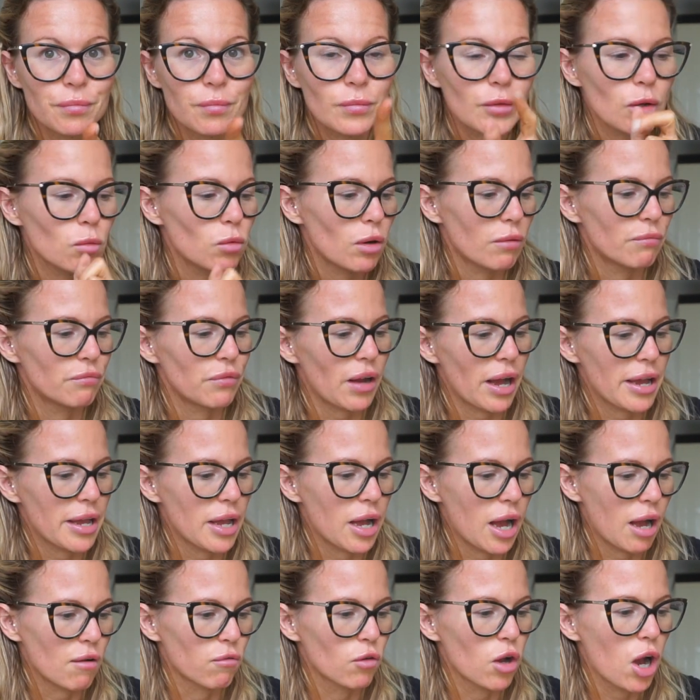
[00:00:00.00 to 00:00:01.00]
We're on fire.
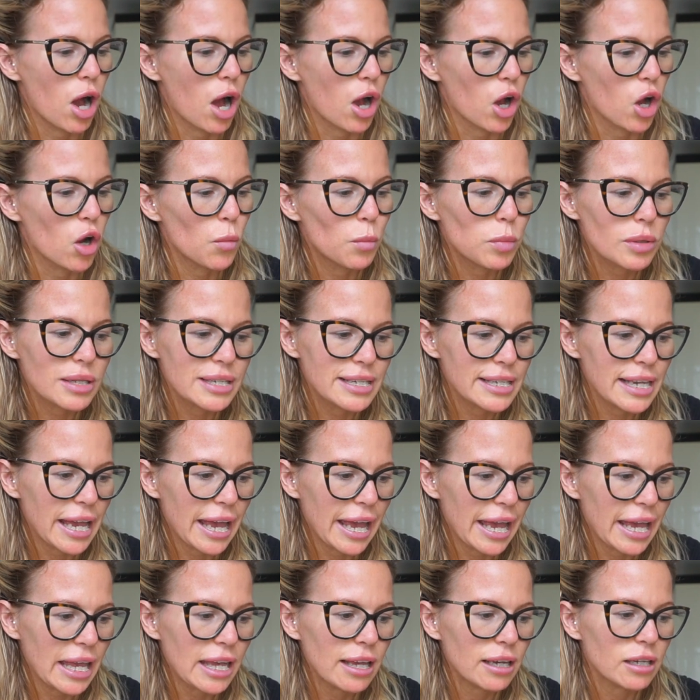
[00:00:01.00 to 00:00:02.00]
I've got a cup of
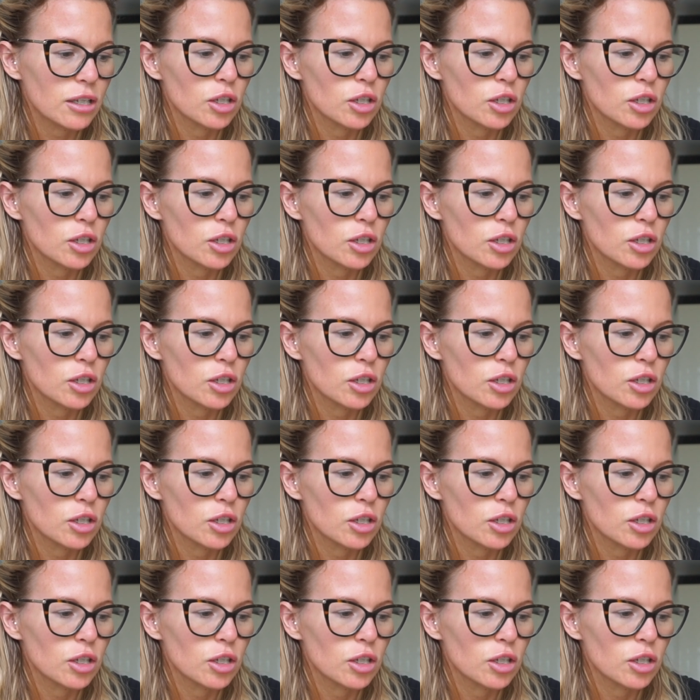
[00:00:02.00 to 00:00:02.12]
tea.